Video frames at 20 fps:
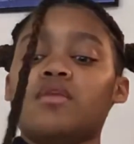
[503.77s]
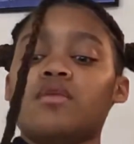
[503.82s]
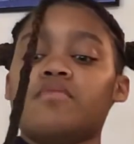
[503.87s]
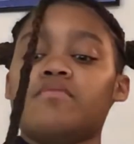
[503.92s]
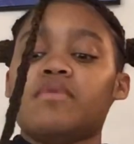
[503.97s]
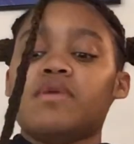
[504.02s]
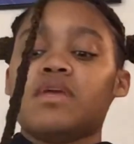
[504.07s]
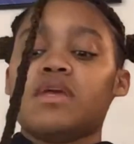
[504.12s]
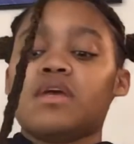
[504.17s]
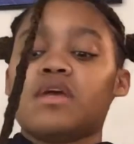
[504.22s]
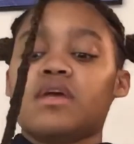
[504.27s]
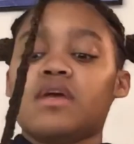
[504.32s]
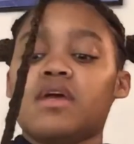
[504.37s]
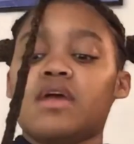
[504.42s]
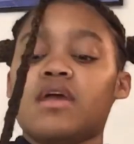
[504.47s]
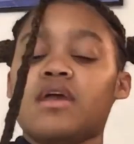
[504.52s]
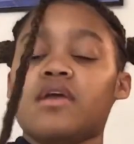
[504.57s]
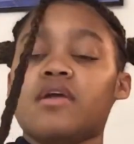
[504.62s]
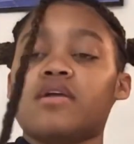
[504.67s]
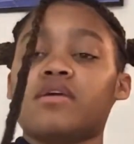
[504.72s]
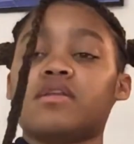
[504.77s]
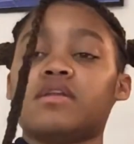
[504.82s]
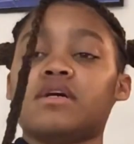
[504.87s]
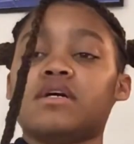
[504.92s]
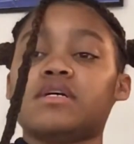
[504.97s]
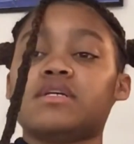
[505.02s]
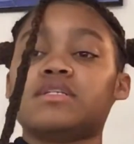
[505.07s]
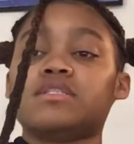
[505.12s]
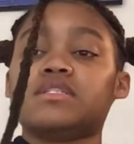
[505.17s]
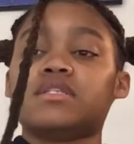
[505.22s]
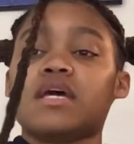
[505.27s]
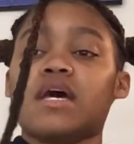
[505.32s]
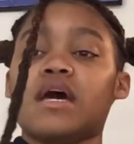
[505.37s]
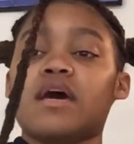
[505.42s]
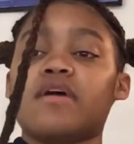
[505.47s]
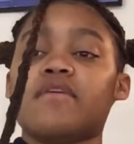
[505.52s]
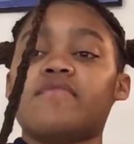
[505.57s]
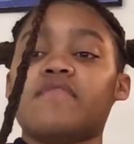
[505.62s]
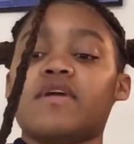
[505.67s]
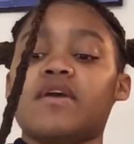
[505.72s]
But yeah, hair does
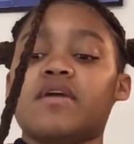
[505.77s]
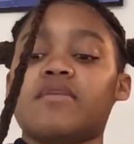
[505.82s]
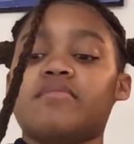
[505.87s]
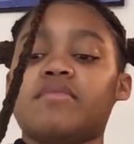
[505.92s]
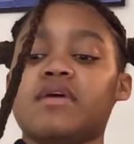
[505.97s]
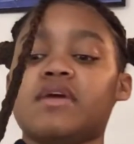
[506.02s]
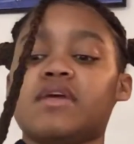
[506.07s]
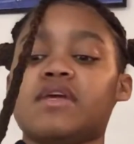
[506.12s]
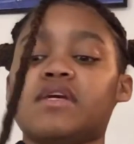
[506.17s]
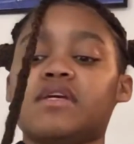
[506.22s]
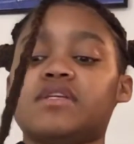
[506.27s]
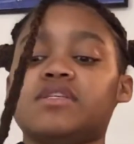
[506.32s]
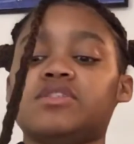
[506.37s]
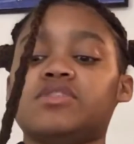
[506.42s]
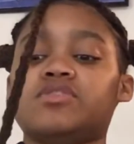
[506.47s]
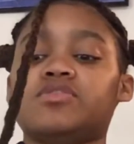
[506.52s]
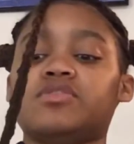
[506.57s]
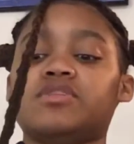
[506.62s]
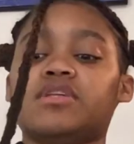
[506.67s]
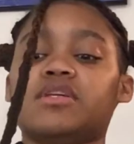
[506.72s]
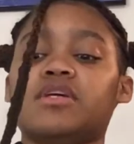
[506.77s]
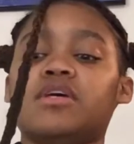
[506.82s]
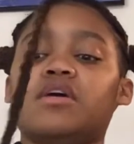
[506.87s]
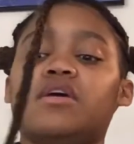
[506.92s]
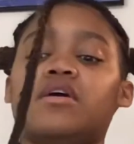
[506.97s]
have a big history